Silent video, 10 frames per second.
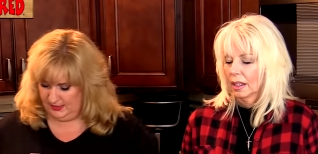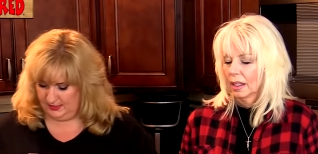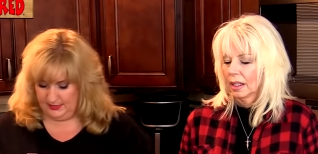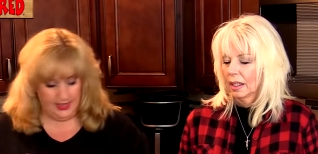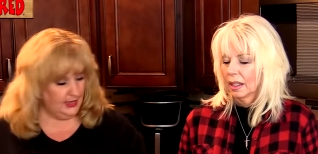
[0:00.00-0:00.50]

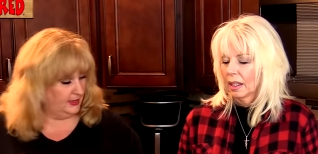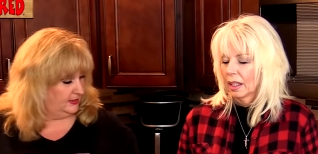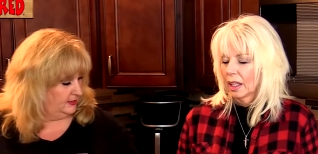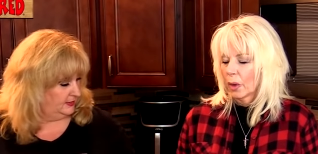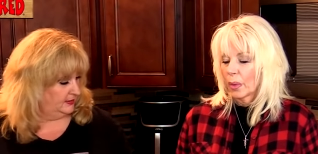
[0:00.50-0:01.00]

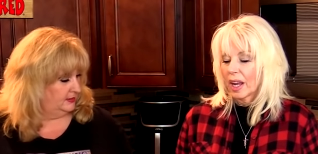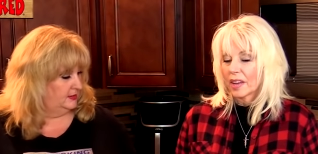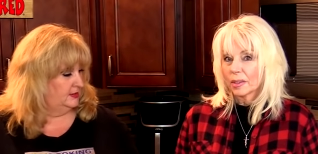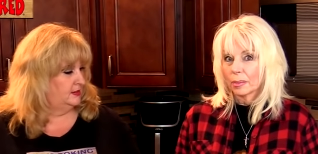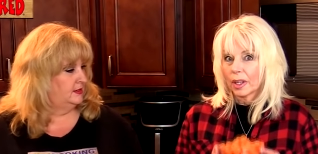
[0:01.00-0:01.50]
Speaker 1: then... we
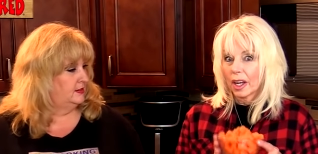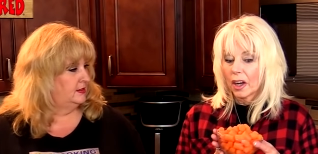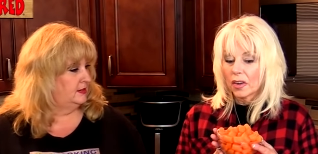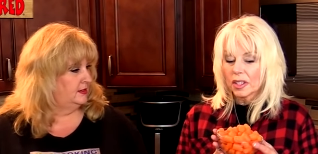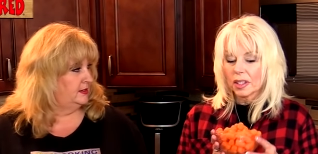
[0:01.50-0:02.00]
have some
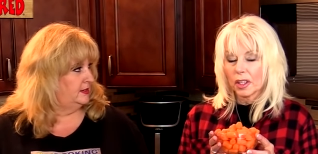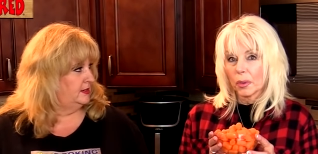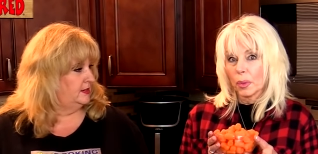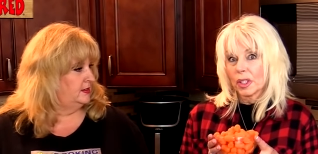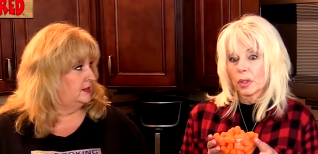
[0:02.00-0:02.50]
carrots here,
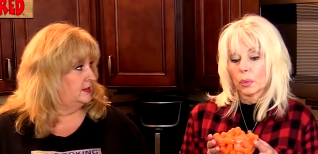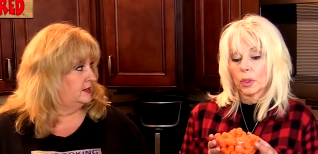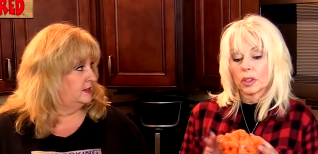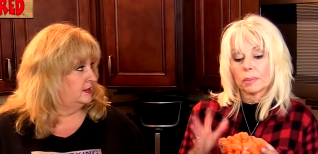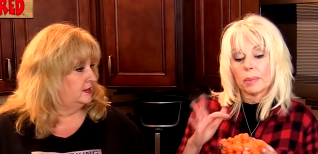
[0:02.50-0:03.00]
which,
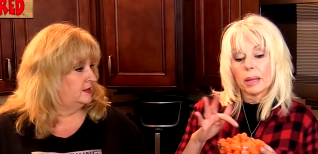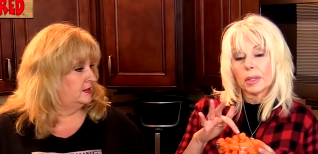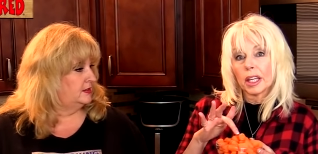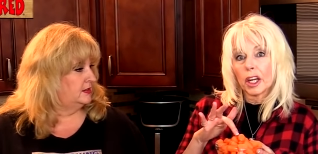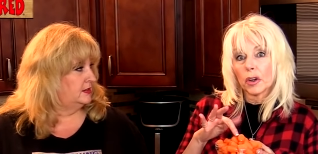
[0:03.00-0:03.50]
which baby
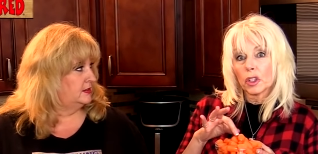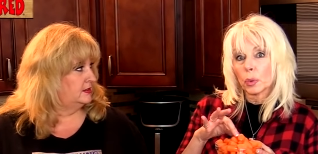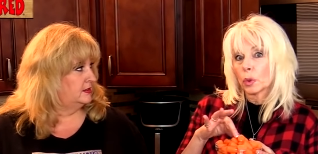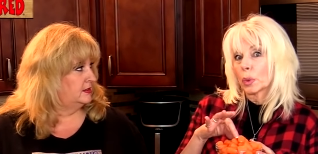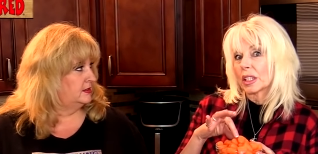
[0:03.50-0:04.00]
carrots,
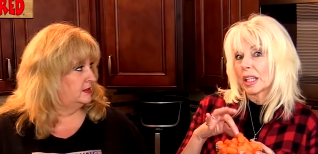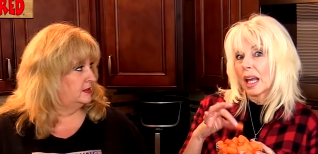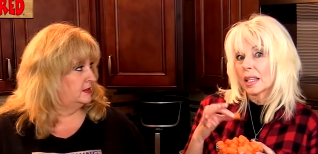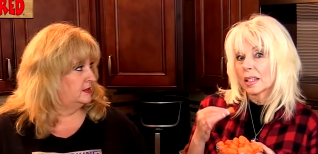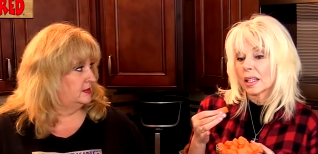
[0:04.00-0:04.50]
which we
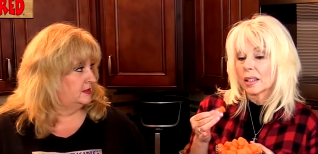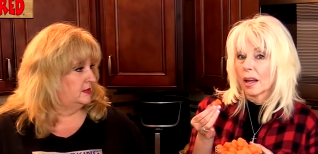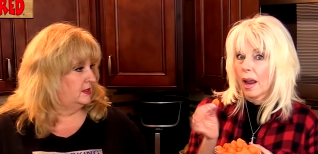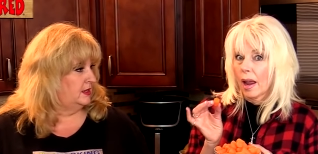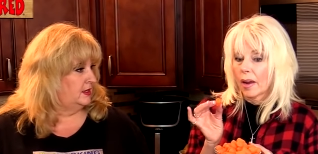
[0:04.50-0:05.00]
sliced these in
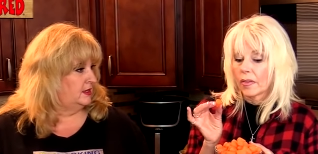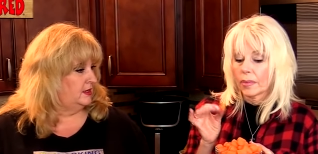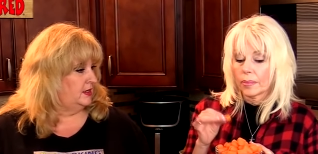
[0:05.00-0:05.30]
half.